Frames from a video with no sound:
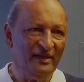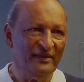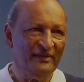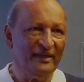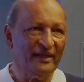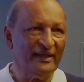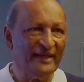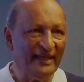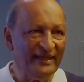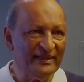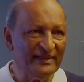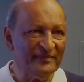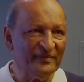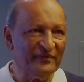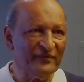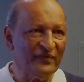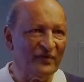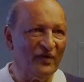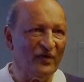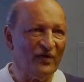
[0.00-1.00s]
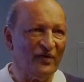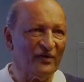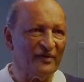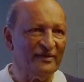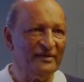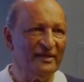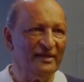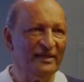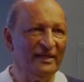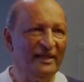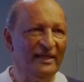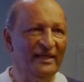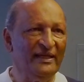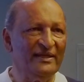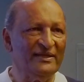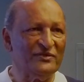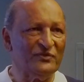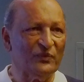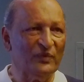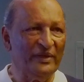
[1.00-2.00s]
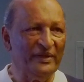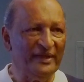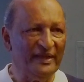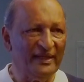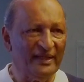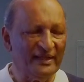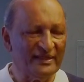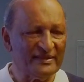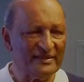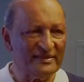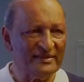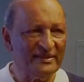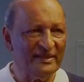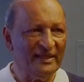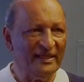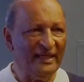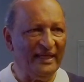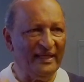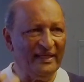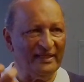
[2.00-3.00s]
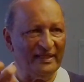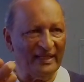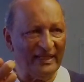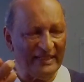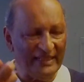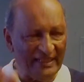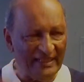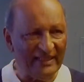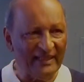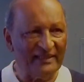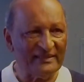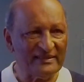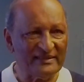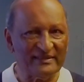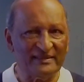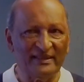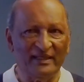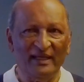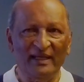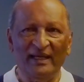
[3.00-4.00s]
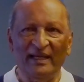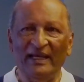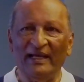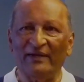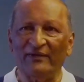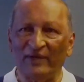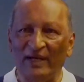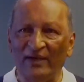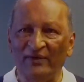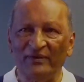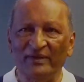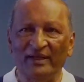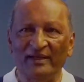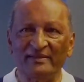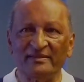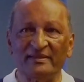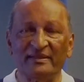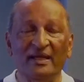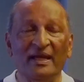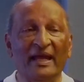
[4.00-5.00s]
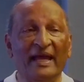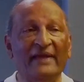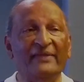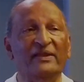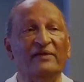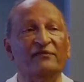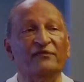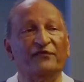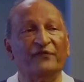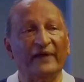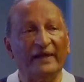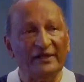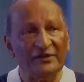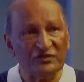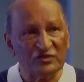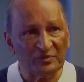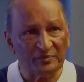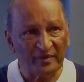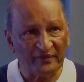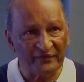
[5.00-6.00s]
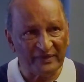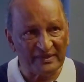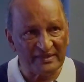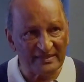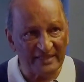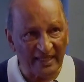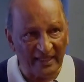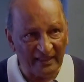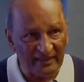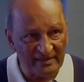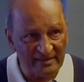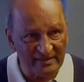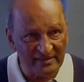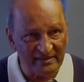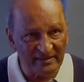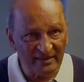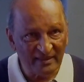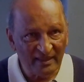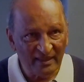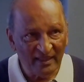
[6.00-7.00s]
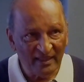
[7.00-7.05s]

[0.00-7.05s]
The kingdom of God is within us, in, in us, around us, and the fellowship of the saints